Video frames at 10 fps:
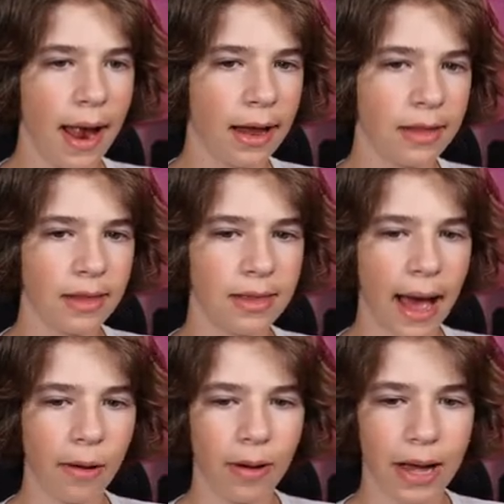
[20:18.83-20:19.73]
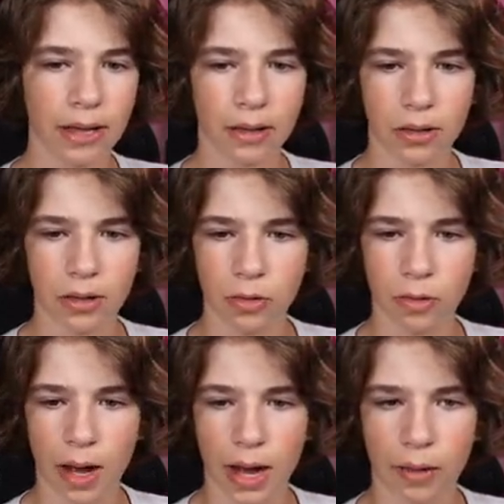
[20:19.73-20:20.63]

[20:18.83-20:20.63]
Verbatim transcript: And then that way you, uh,